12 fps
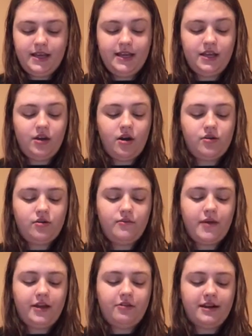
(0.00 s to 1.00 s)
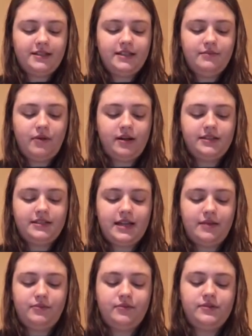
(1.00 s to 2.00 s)
In an article by Gracie Bond
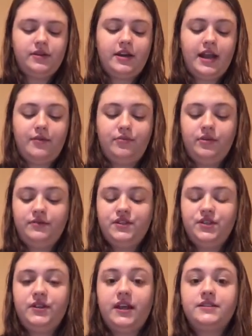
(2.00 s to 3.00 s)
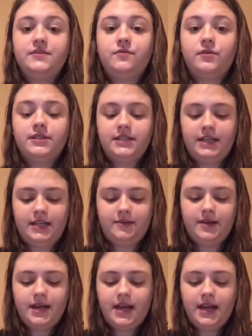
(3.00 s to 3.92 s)
Staples on April of 2014,